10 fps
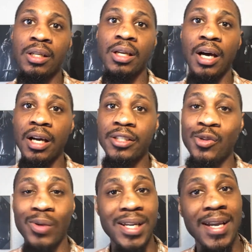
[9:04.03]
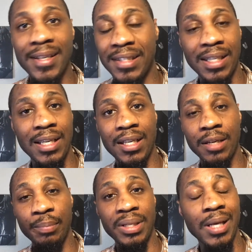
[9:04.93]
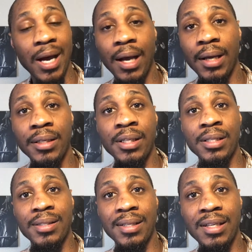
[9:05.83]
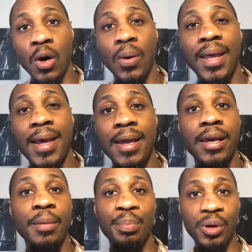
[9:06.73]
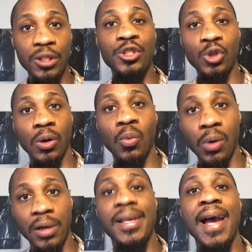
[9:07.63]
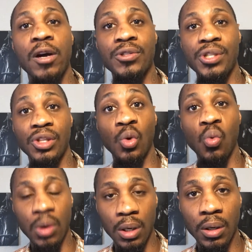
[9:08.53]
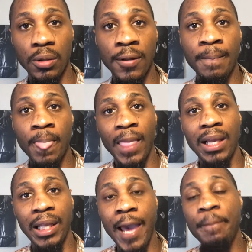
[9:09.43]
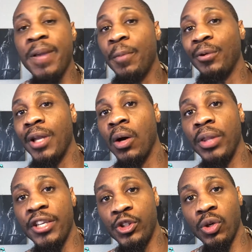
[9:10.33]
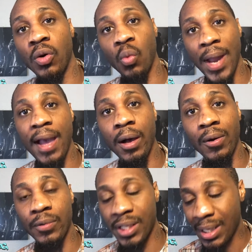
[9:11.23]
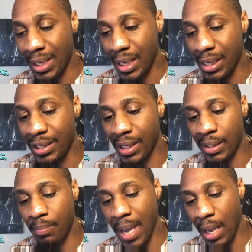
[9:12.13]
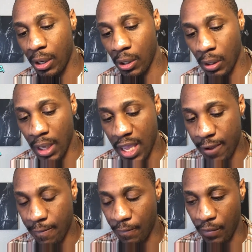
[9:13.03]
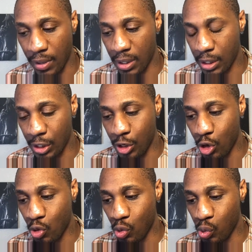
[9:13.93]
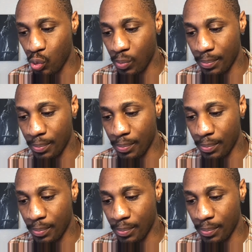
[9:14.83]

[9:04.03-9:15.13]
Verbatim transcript: uh, twenty eighteen and beyond, to go ahead and put your work out to the world. Let people know that you're around. It doesn't matter if you,